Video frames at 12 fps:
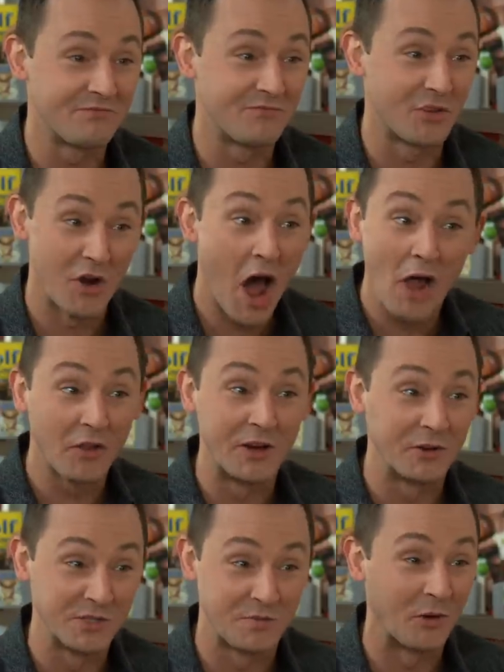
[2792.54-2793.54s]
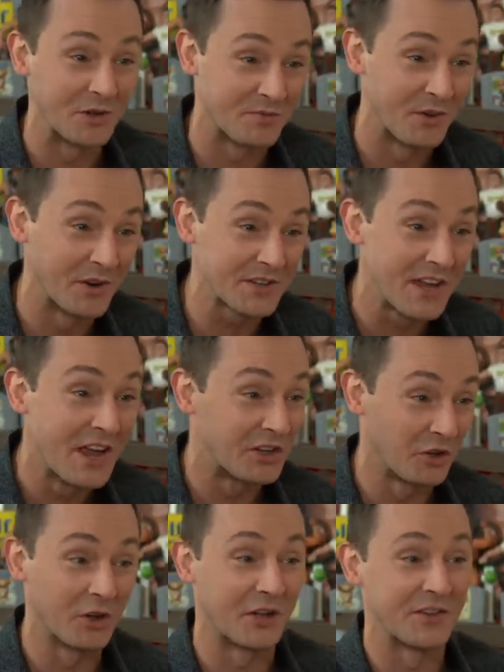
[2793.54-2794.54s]
they're not legal sports books
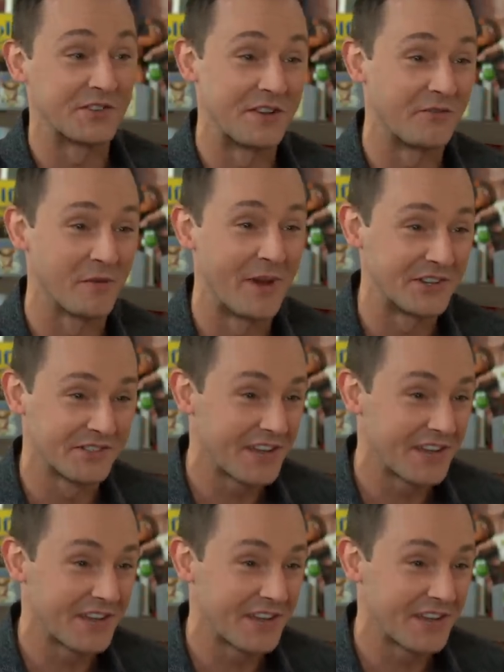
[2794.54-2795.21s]
to look at this information.